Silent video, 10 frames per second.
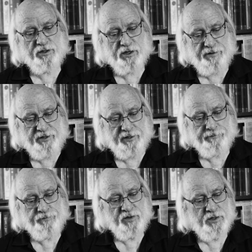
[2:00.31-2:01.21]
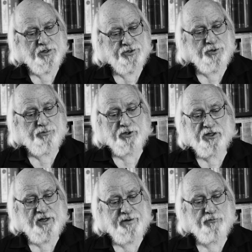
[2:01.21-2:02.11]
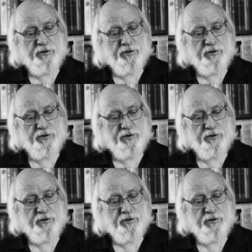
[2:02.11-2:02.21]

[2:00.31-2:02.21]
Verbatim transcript: coming to proclaim